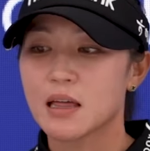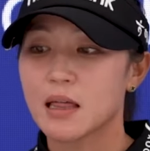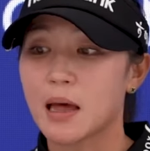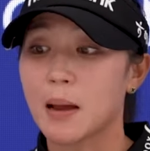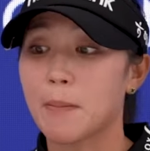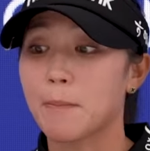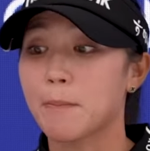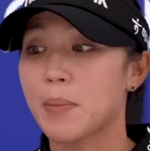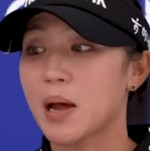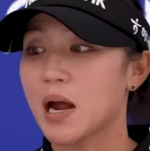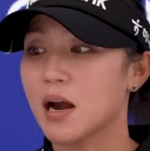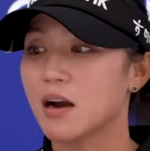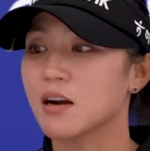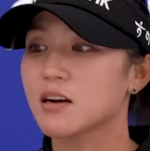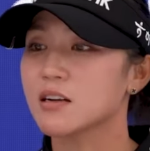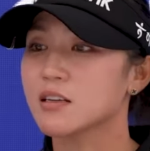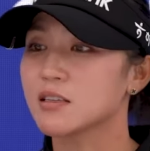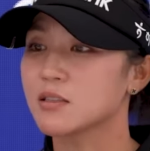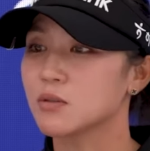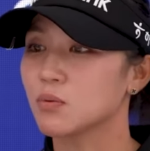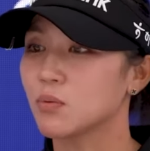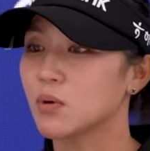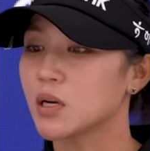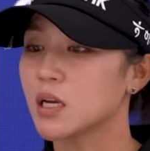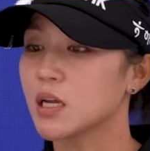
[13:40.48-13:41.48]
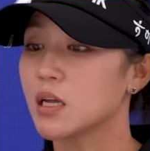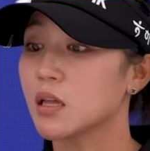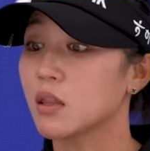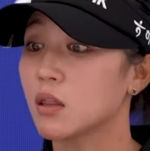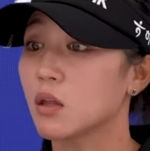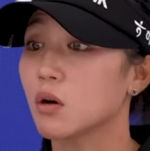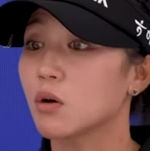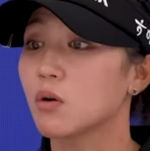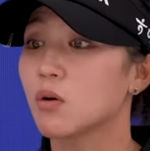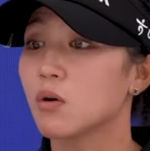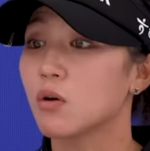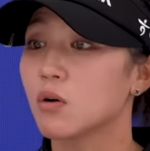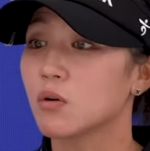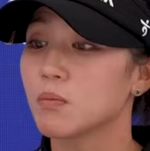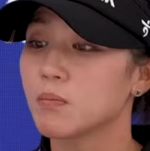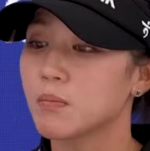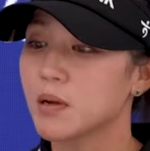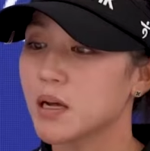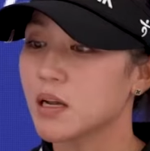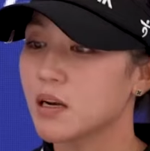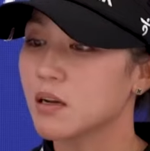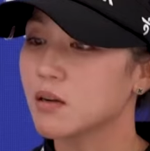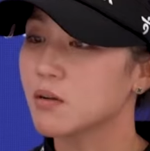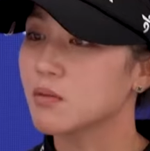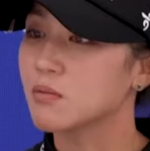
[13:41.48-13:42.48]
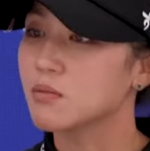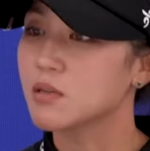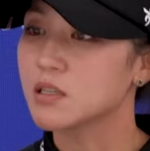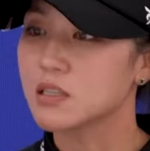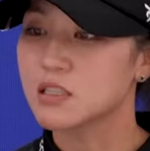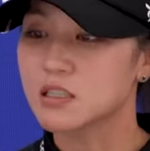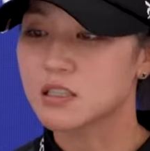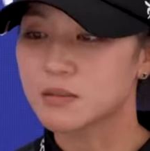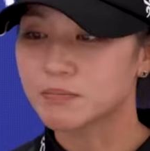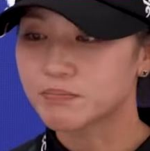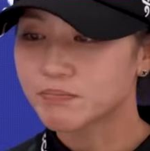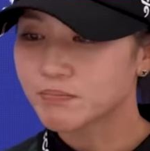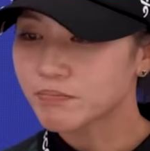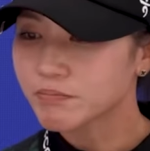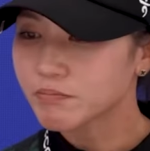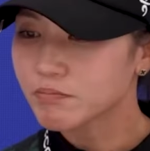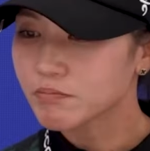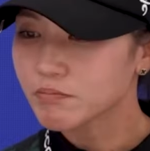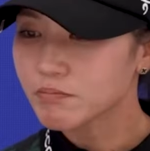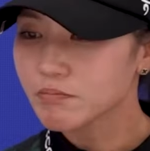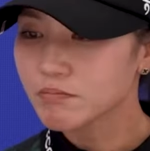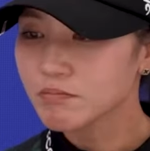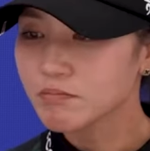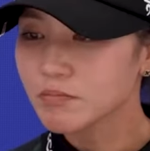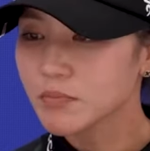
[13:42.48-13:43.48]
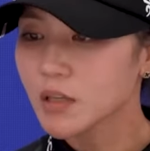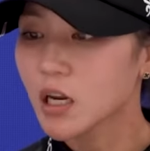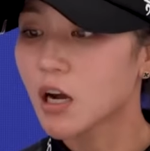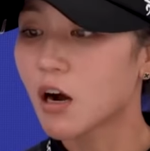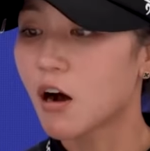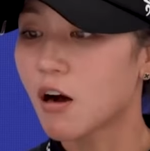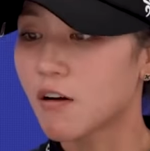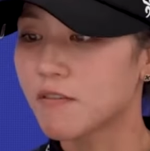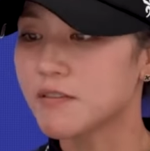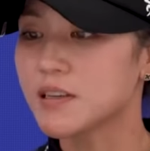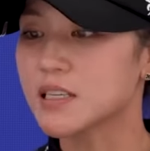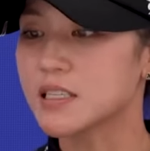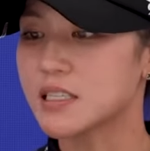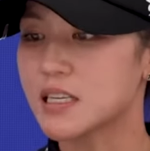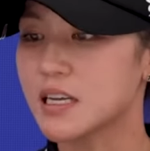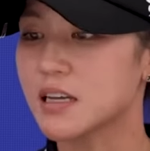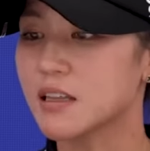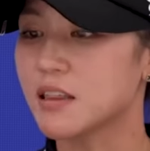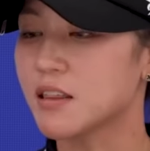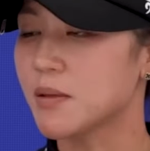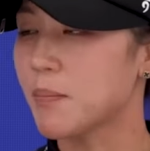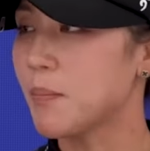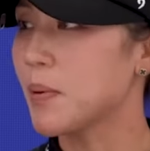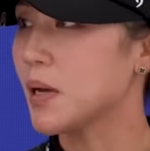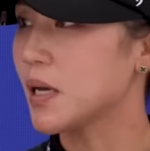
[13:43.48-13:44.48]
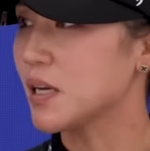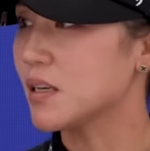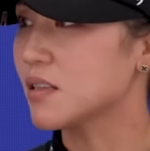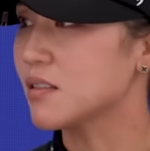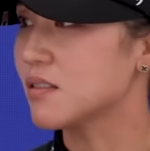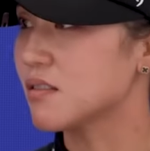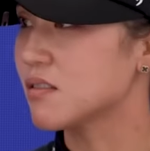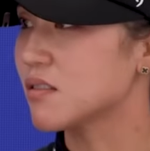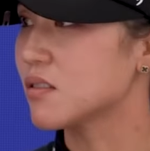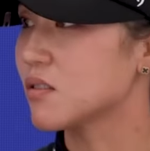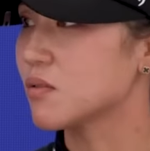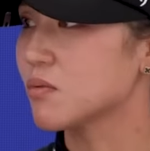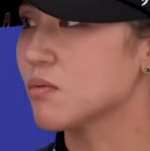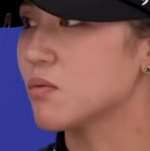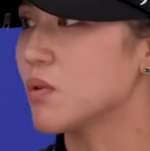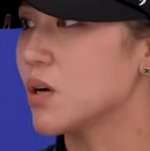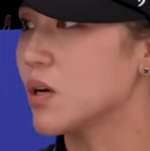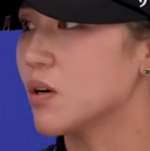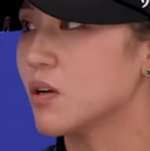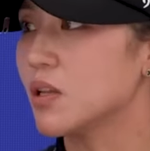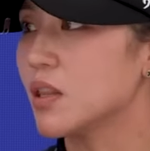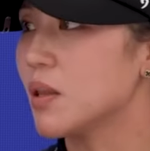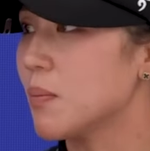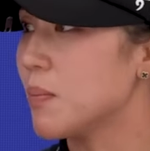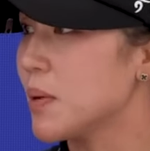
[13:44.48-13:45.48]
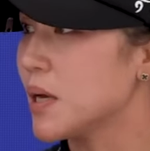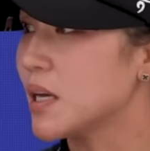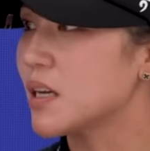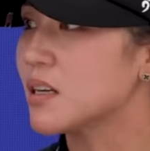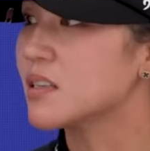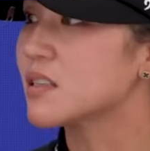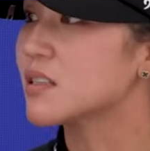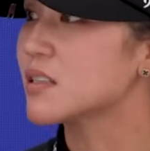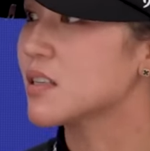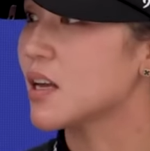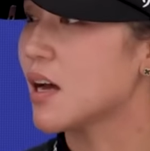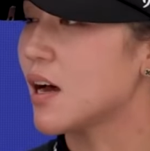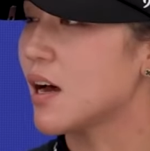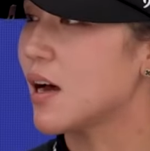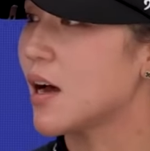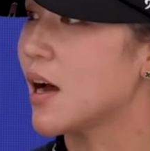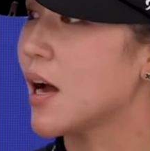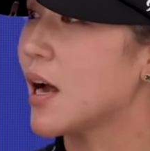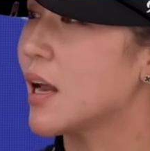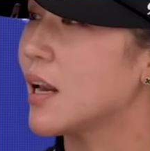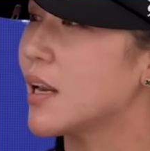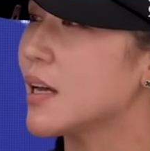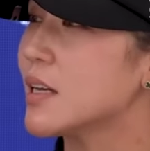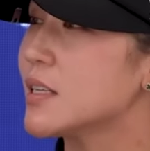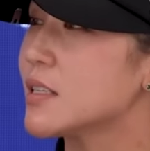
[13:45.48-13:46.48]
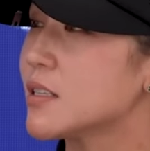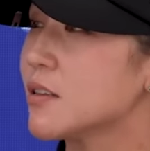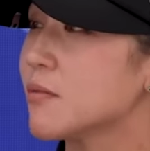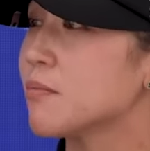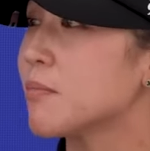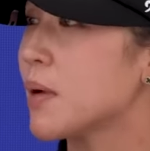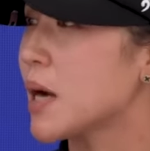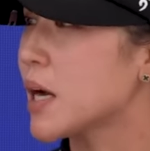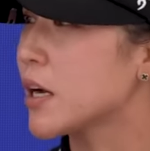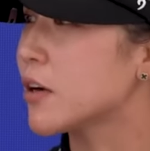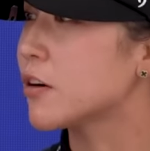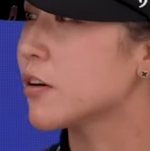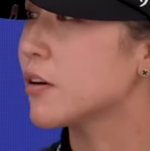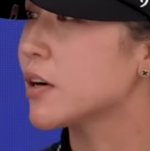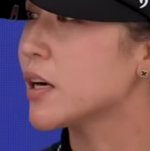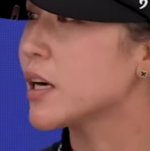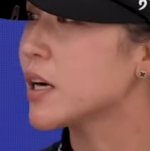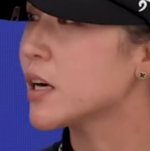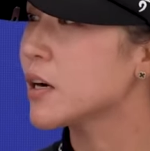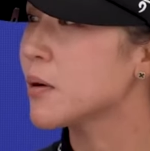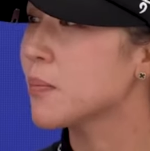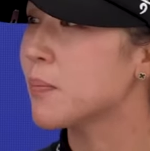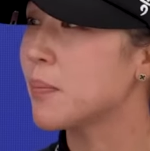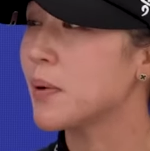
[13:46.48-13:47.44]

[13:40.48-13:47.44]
like Paris winning the gold medal was obviously one of the biggest highlights of my career.